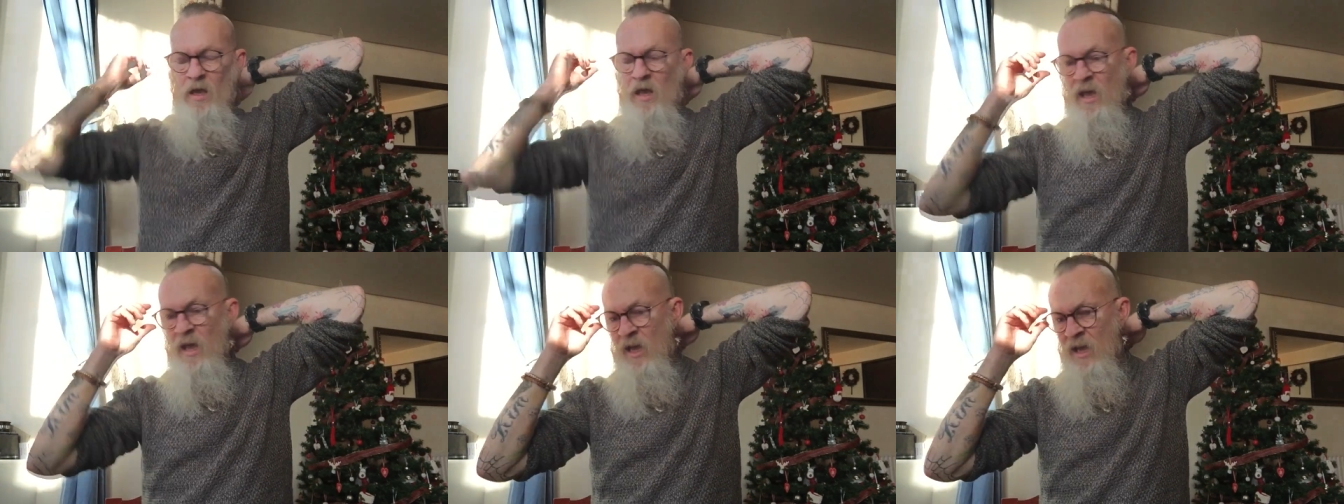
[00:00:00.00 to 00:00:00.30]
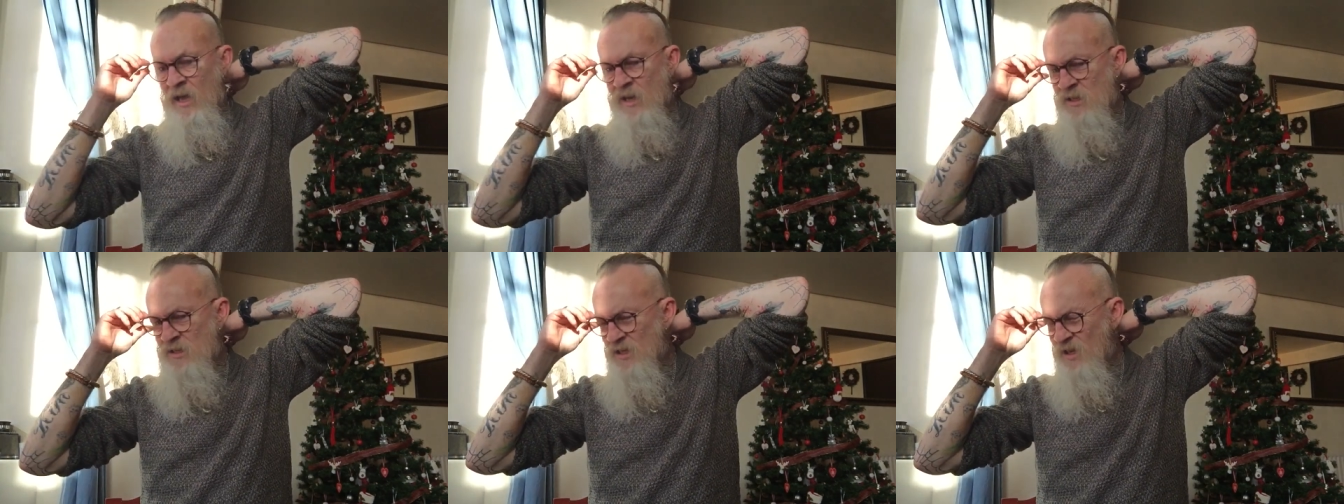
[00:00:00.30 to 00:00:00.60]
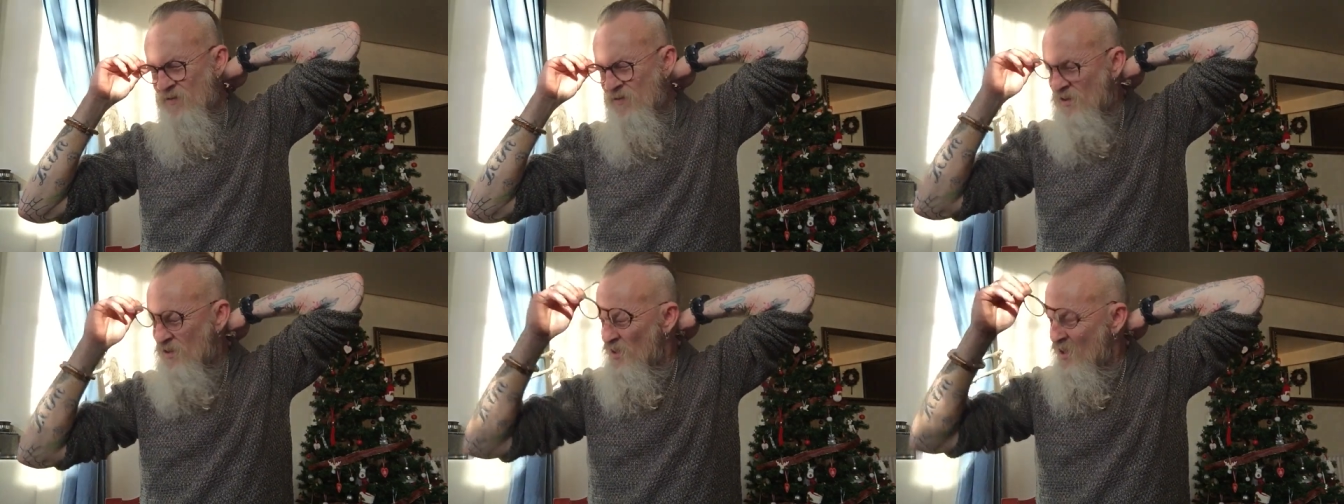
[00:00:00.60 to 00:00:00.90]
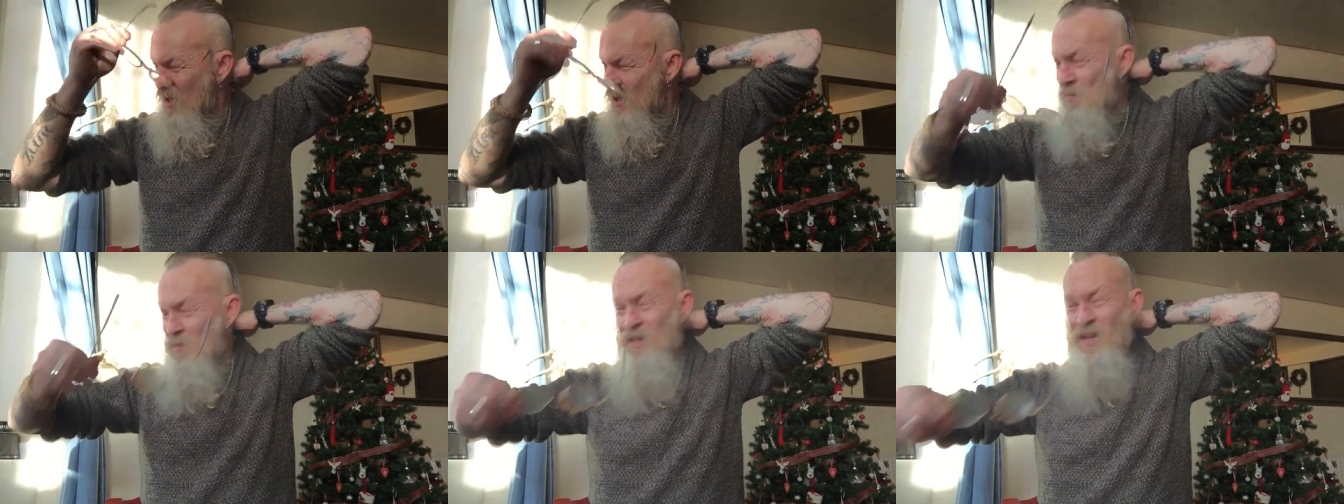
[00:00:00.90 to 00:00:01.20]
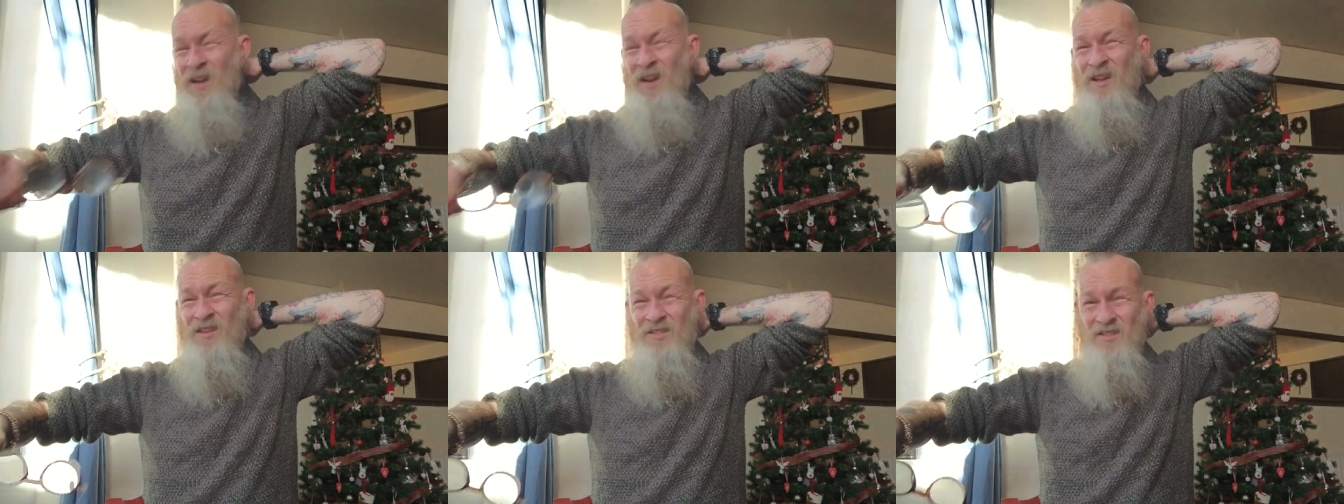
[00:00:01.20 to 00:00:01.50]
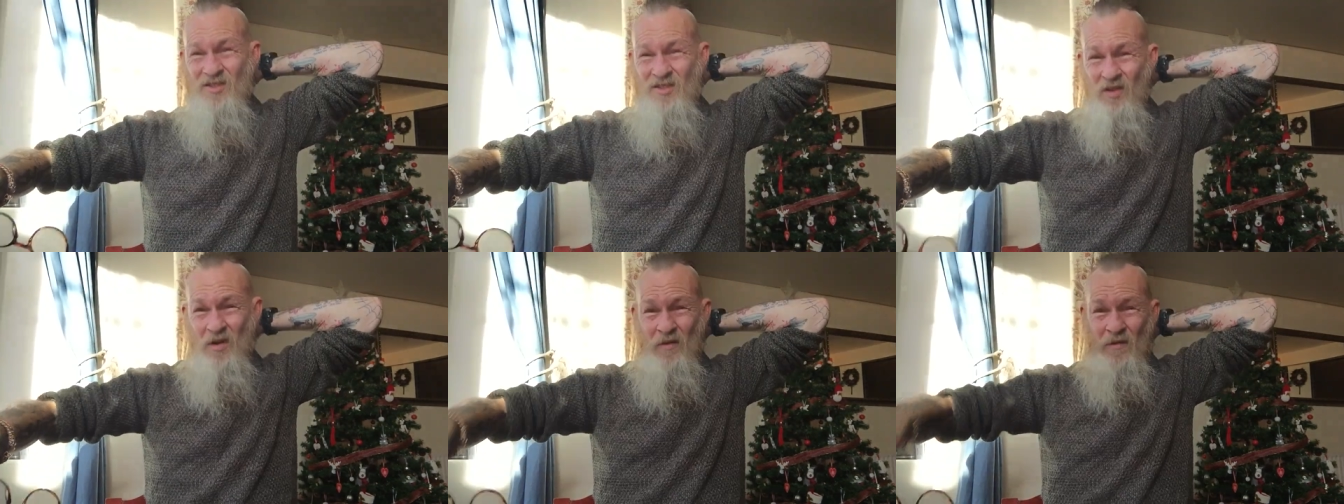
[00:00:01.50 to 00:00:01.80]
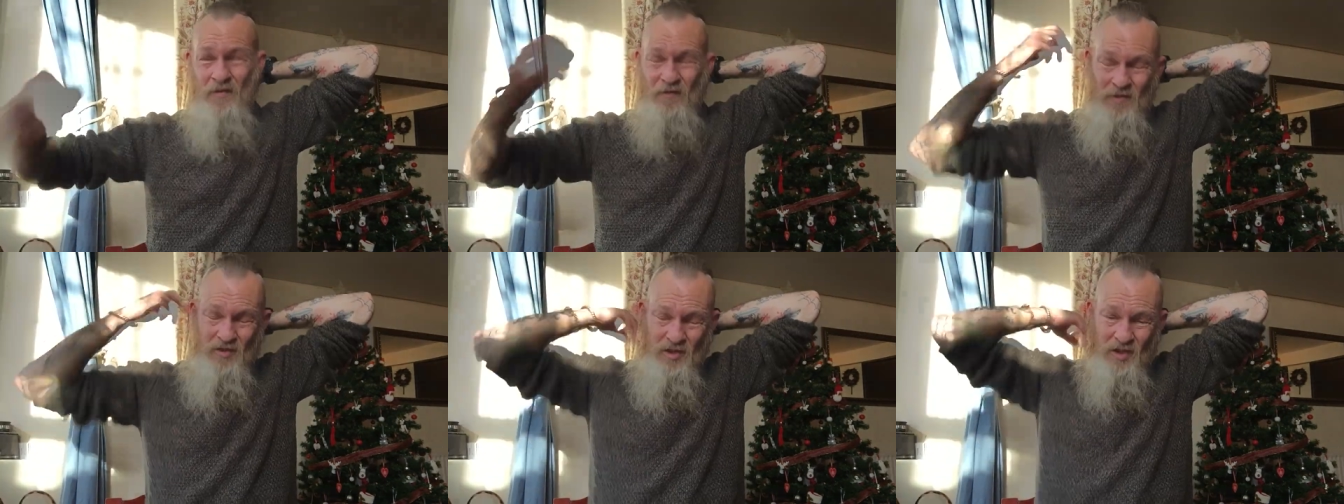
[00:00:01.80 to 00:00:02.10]
And if I take my glasses
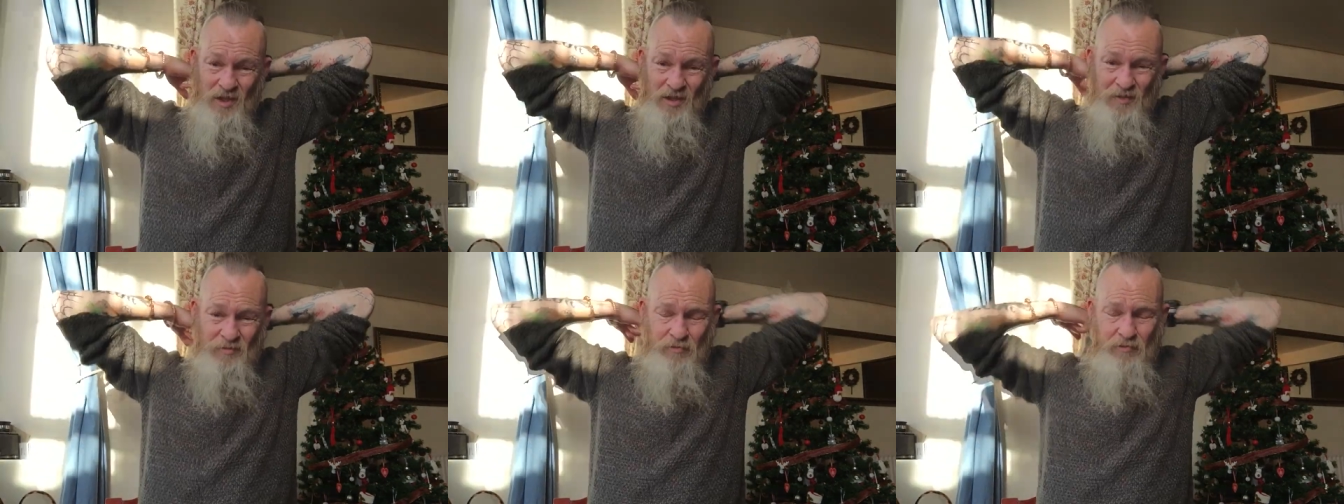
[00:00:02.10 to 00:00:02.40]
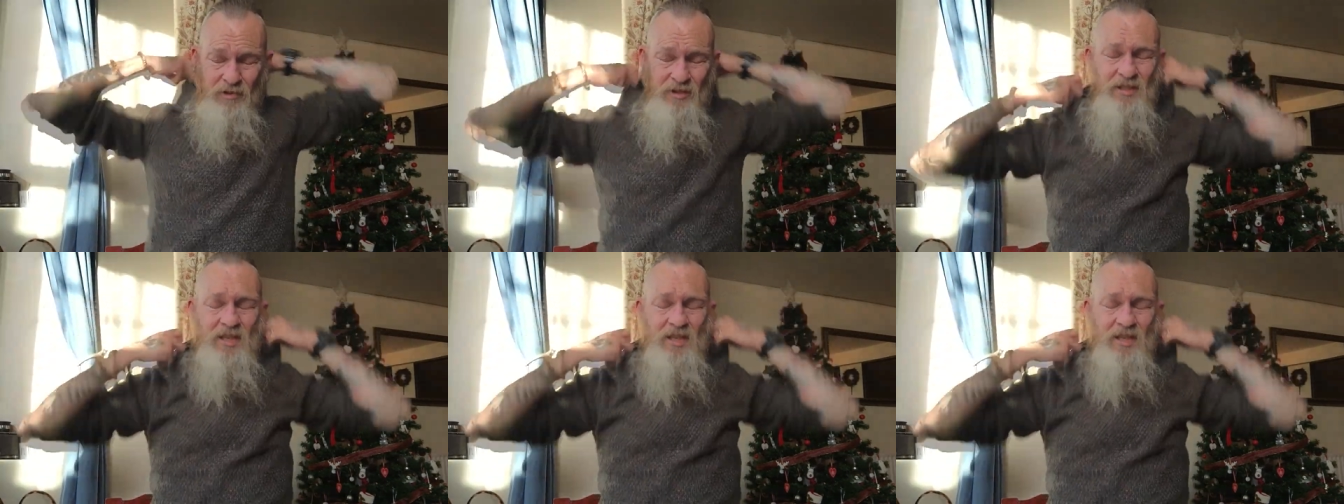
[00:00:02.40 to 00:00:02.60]
off just for a